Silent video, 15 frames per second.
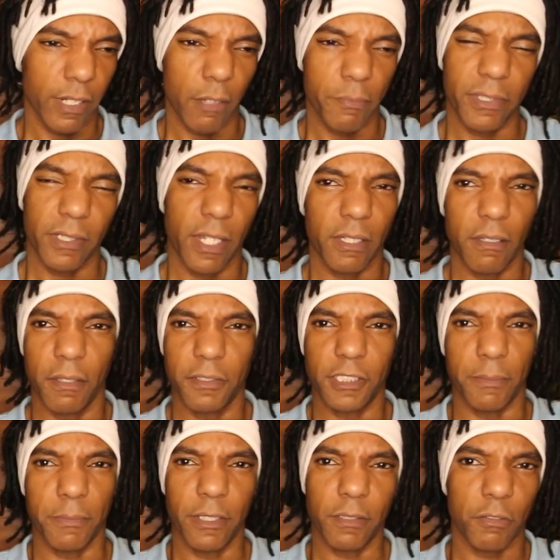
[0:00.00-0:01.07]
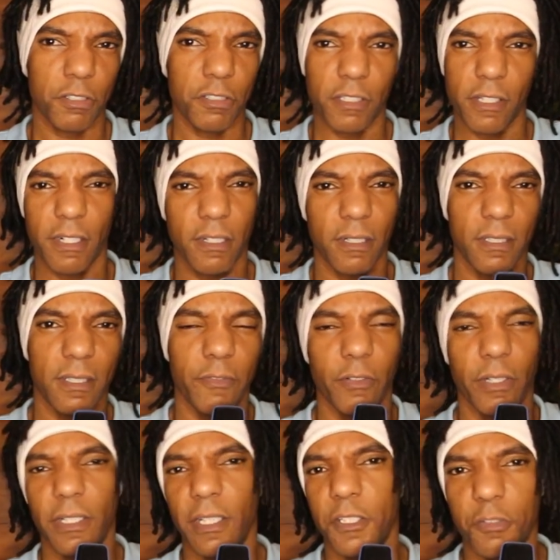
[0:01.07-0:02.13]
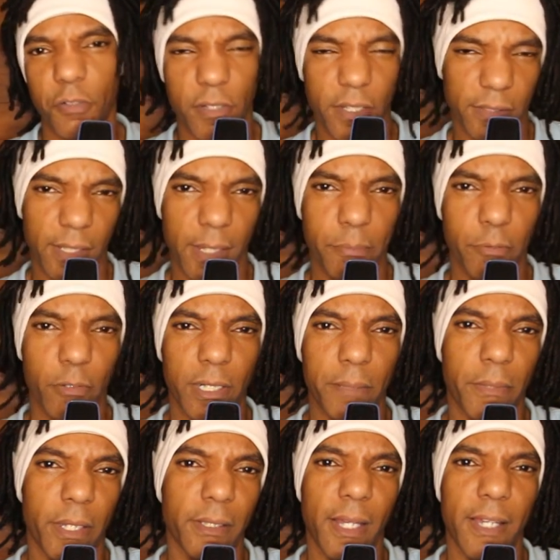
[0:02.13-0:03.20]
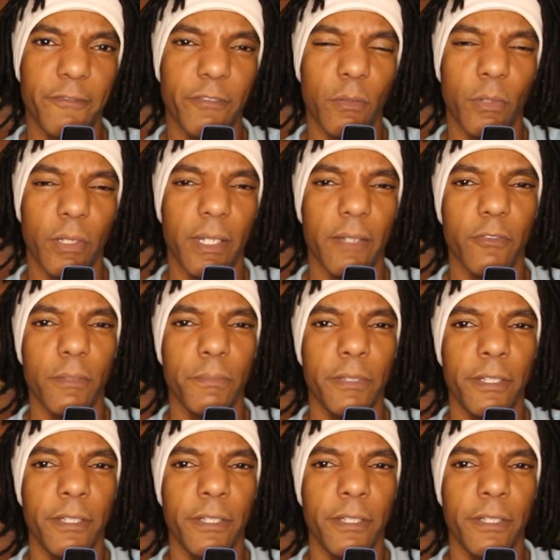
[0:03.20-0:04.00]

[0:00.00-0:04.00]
And I'll be like on some other shit in a different country at that point in my life and whatever.